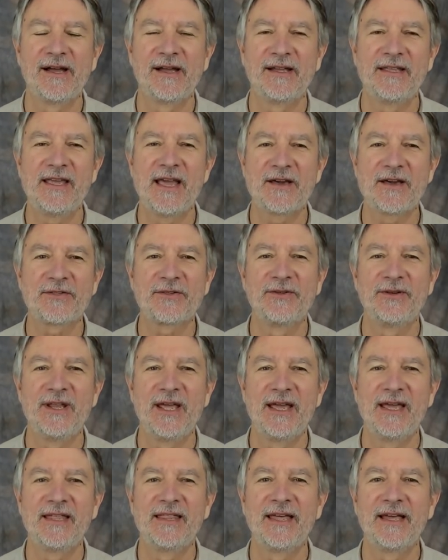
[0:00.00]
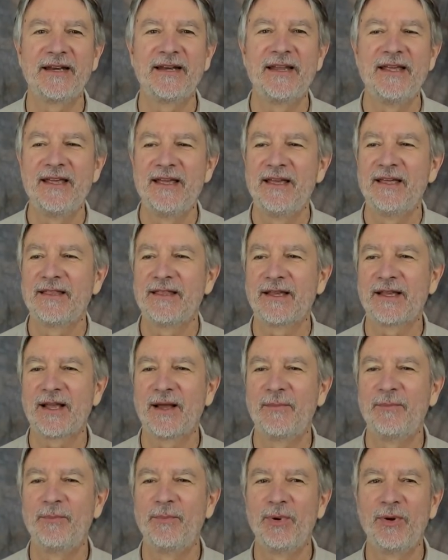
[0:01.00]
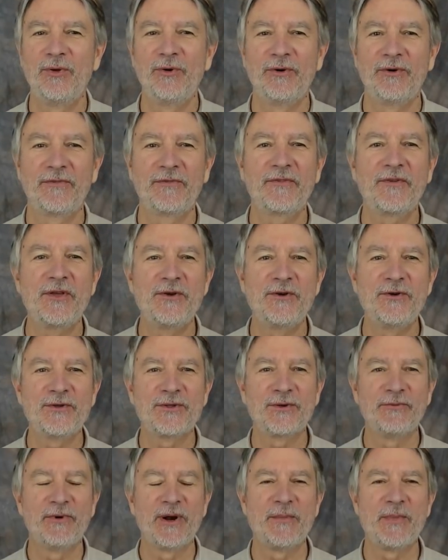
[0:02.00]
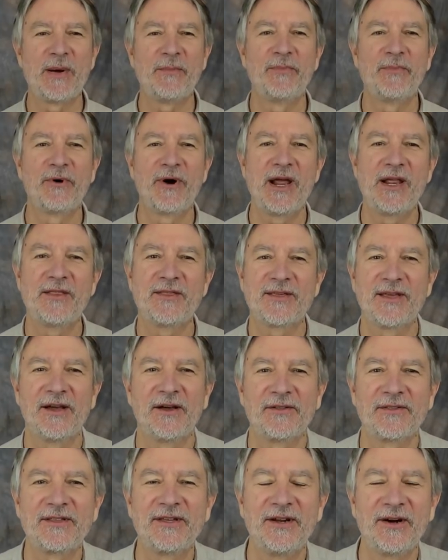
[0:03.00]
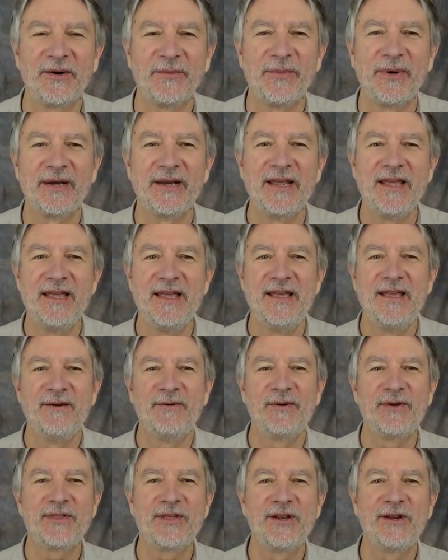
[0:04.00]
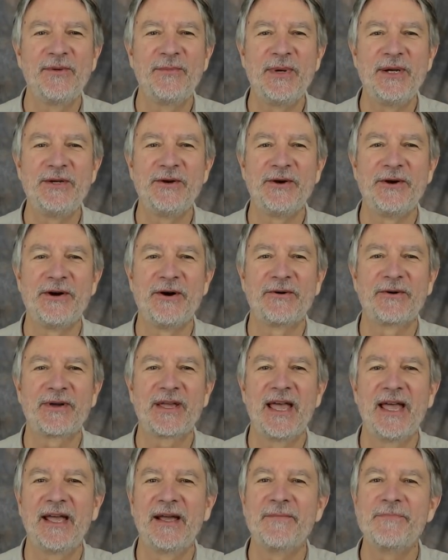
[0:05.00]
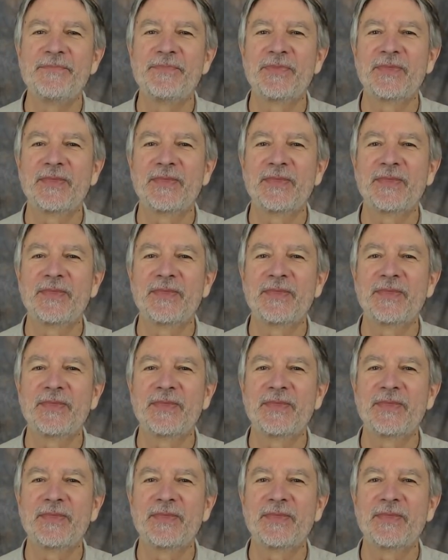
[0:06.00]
yesterday that I think I blew a fuse in one of my brain cells here, but we seem to be doing okay.